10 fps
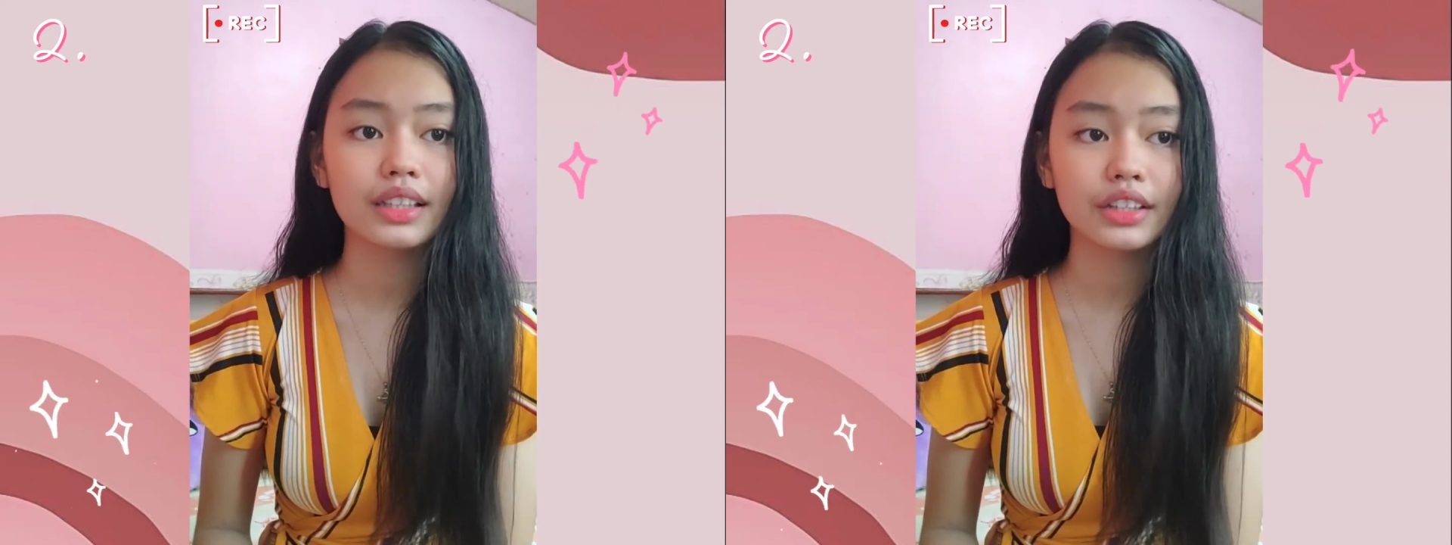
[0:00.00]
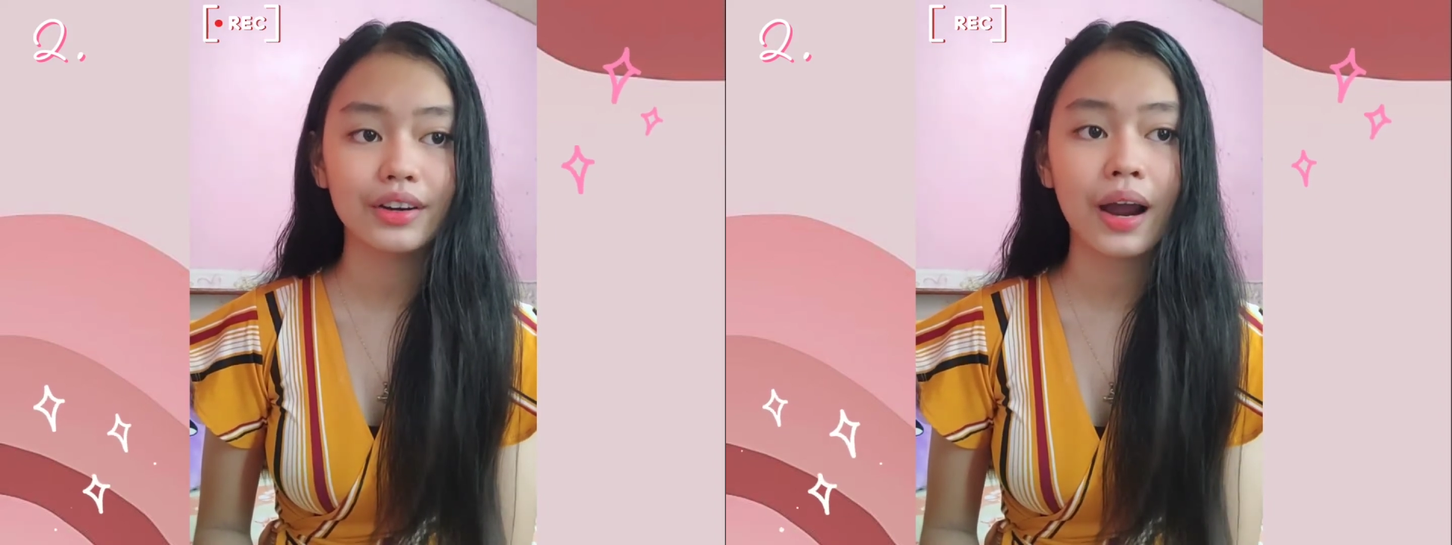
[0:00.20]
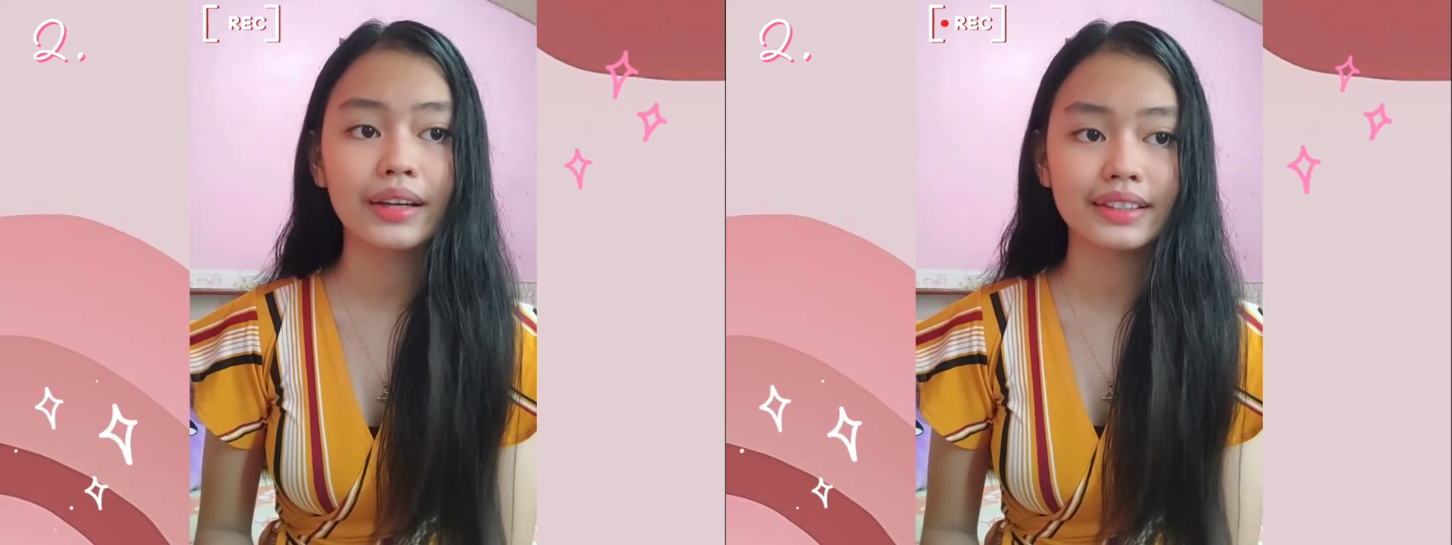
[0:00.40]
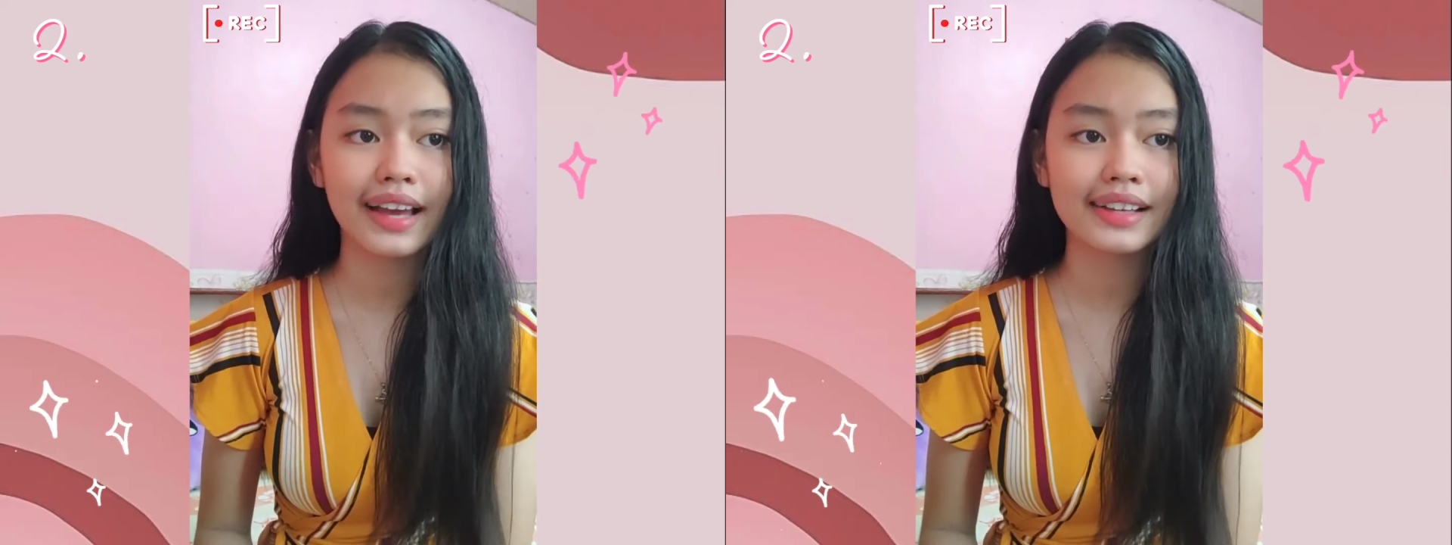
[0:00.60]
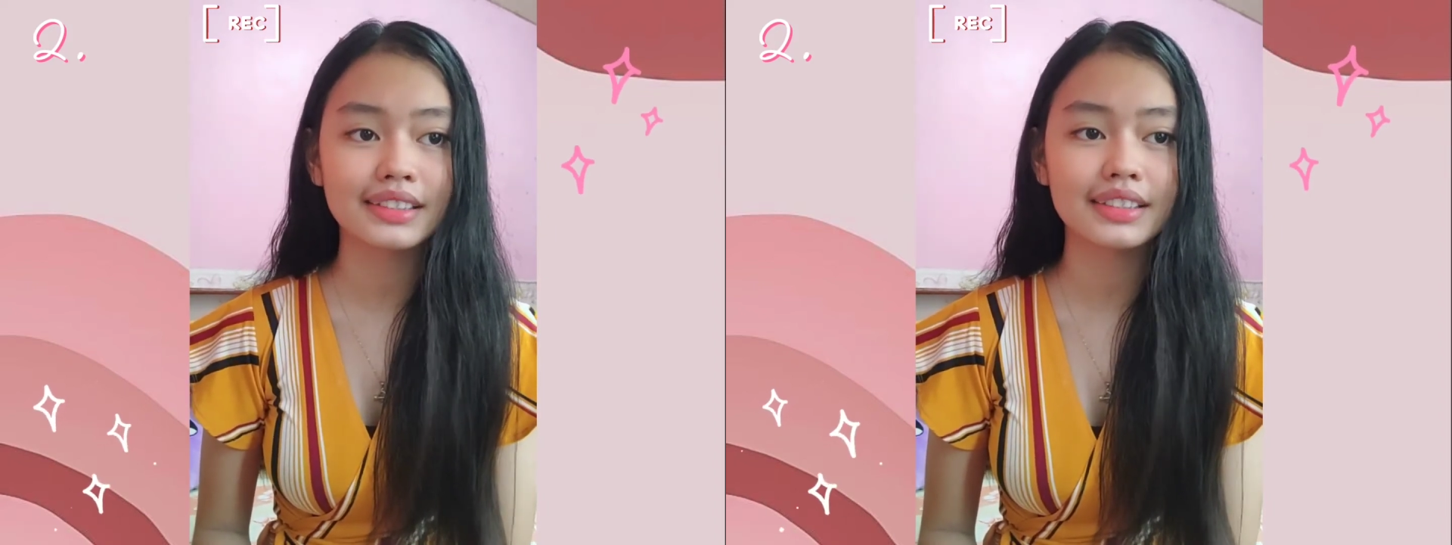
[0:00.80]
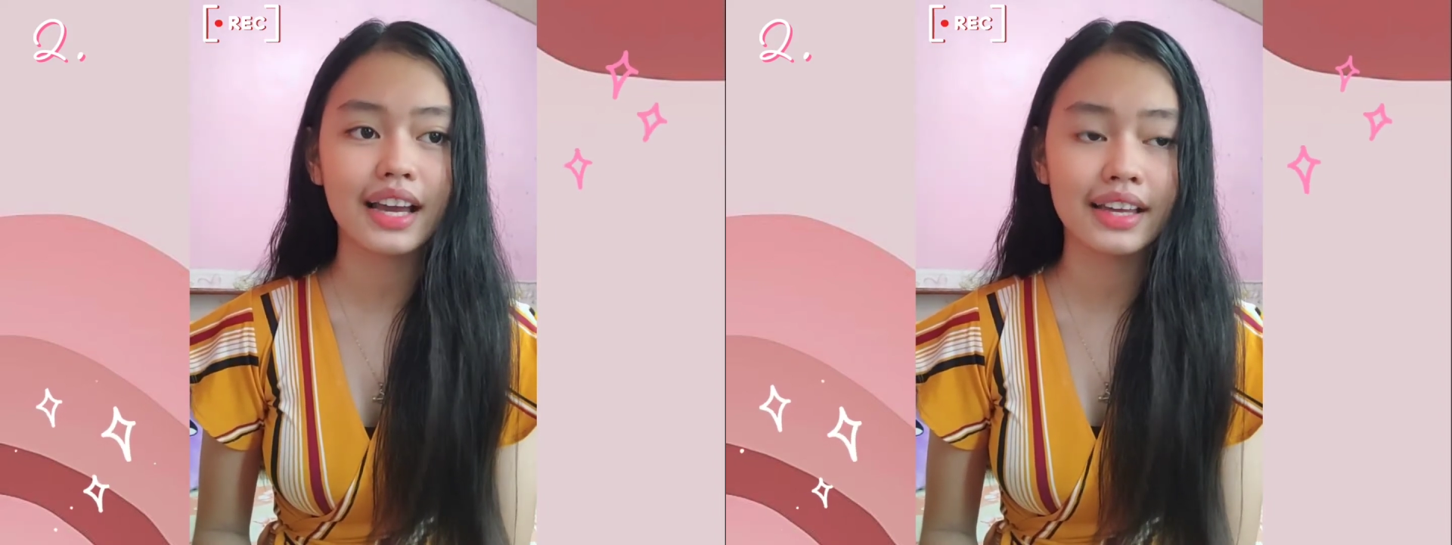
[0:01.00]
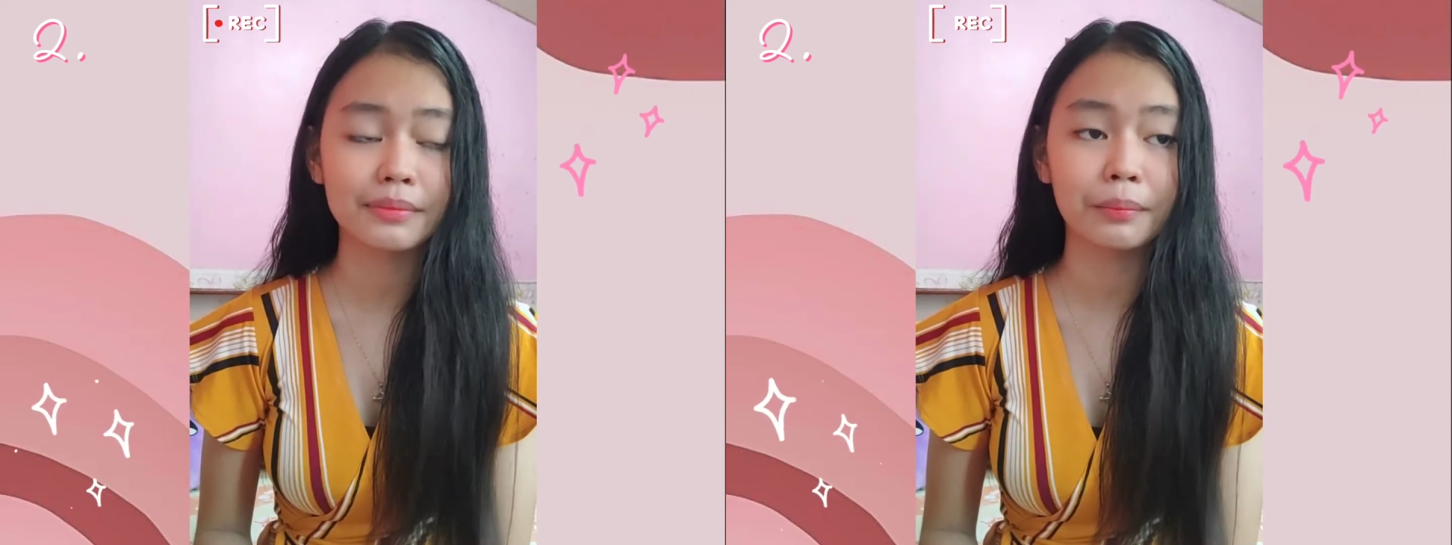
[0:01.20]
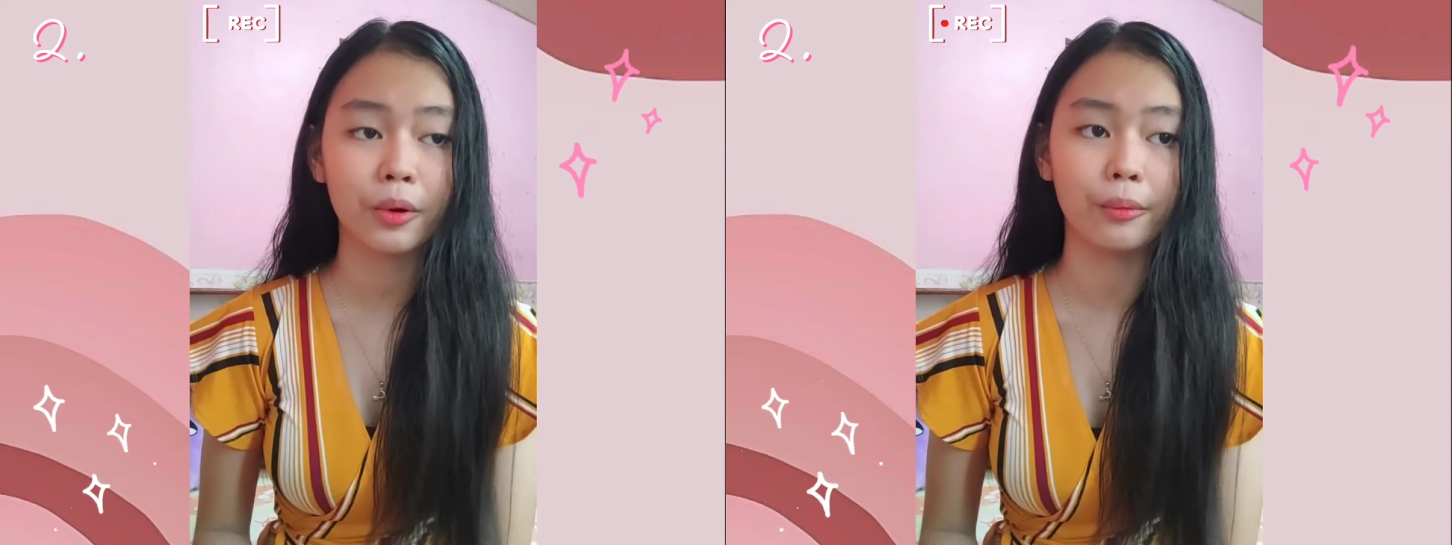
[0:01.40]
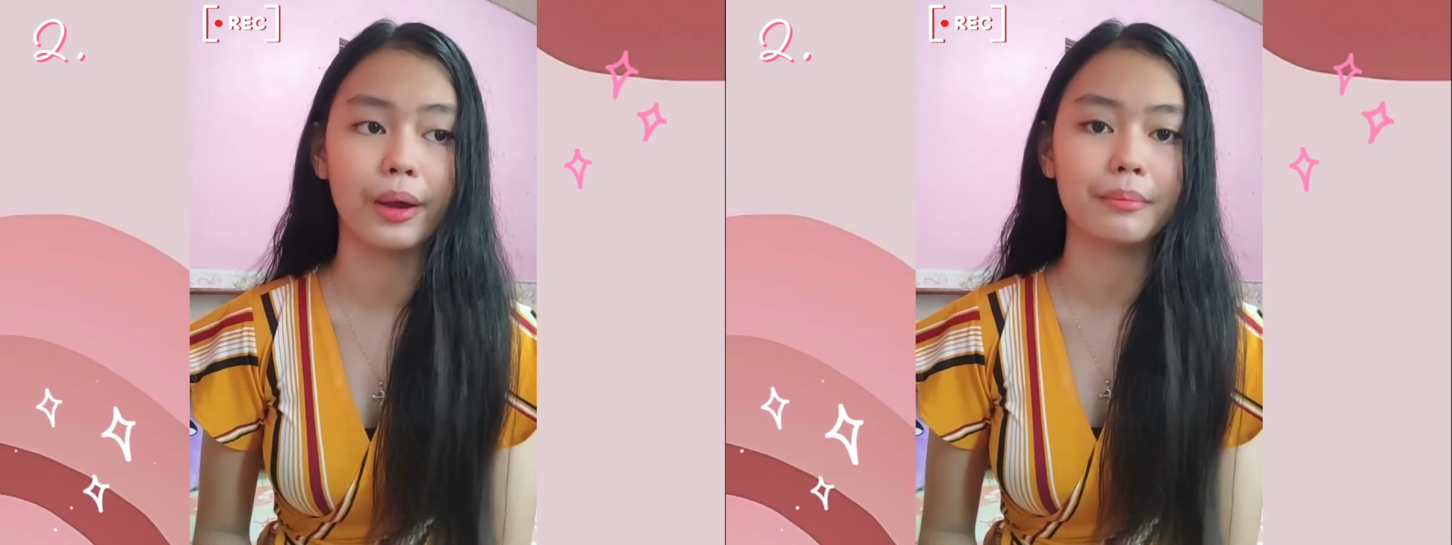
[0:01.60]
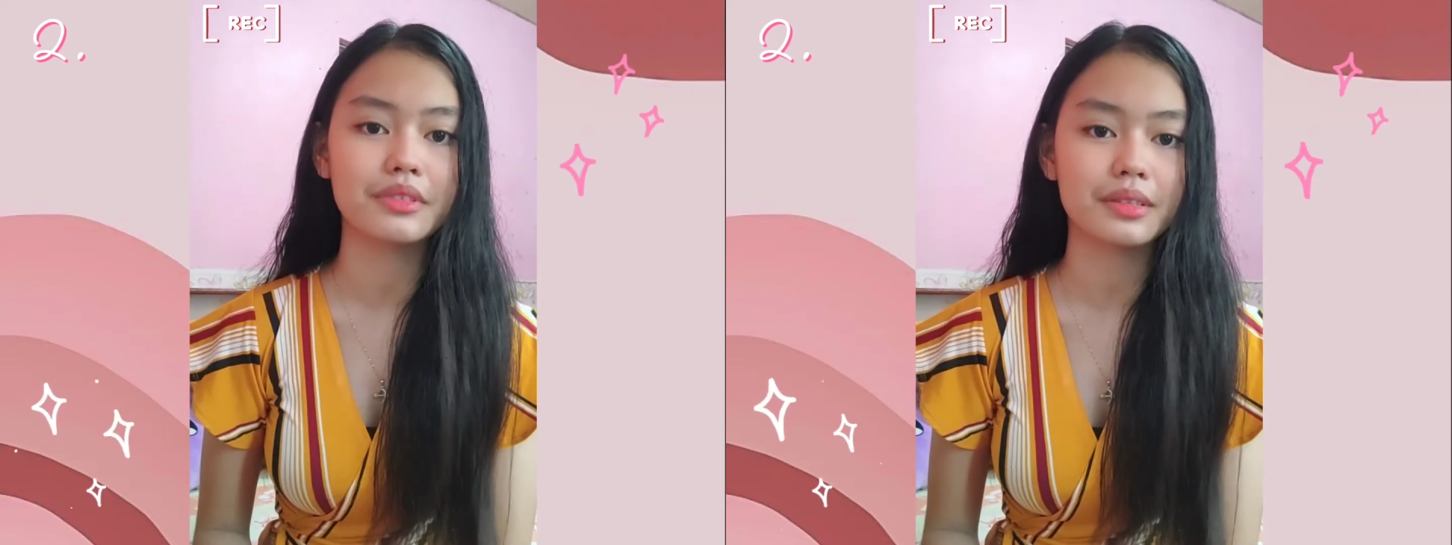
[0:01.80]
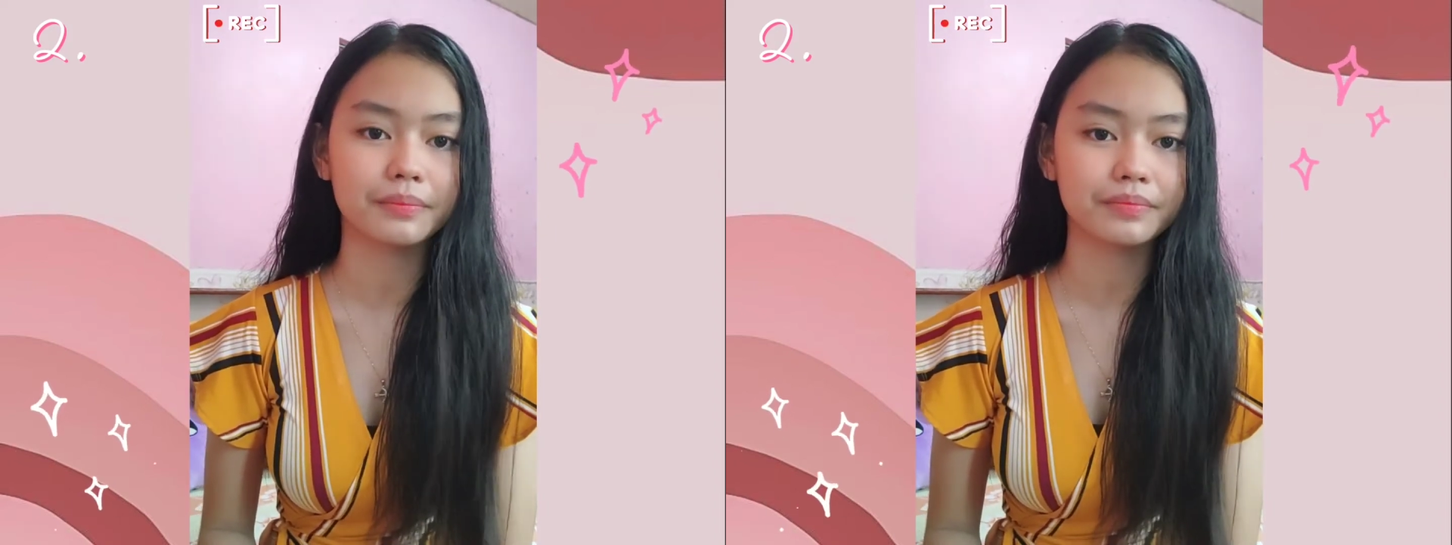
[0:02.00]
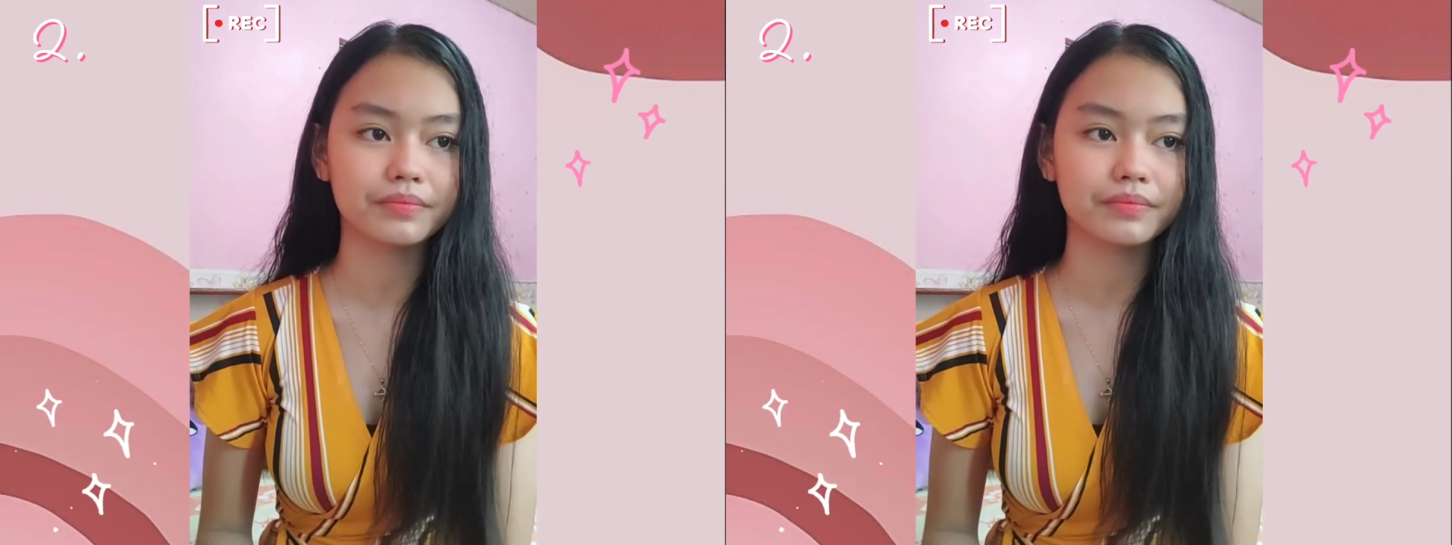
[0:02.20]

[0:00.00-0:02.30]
literary texts and poems.